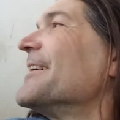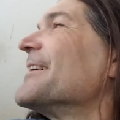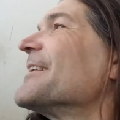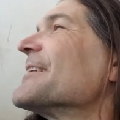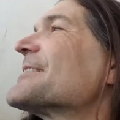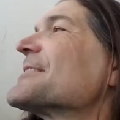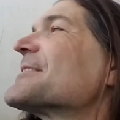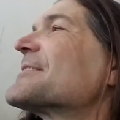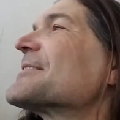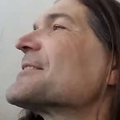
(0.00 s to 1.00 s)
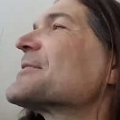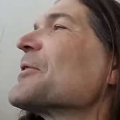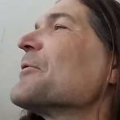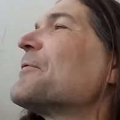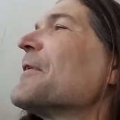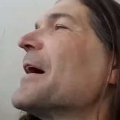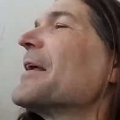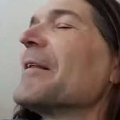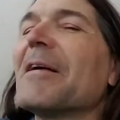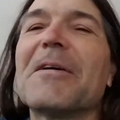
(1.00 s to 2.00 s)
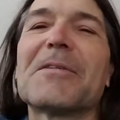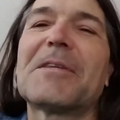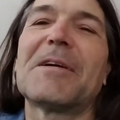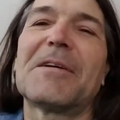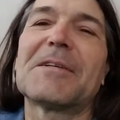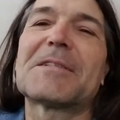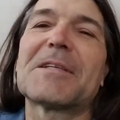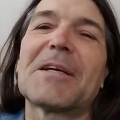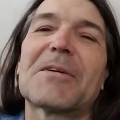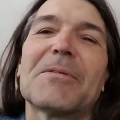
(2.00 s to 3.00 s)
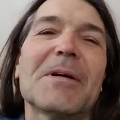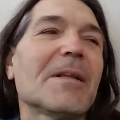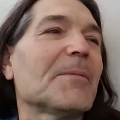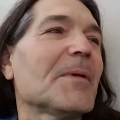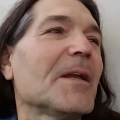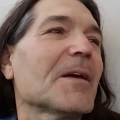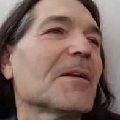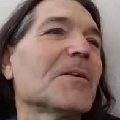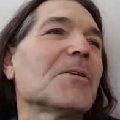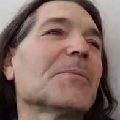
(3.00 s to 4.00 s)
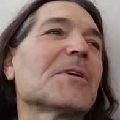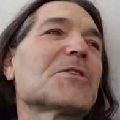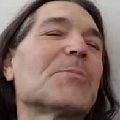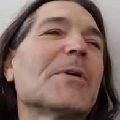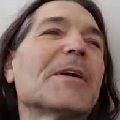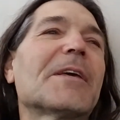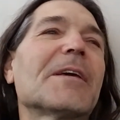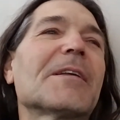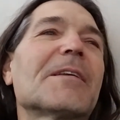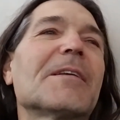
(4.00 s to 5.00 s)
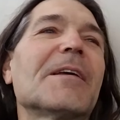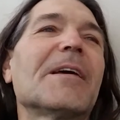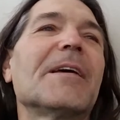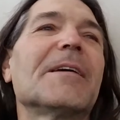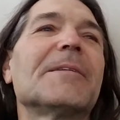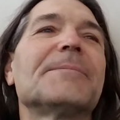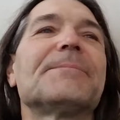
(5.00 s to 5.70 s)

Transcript: this is just so final out there. It's like, well, I'm not going to do much biking today. And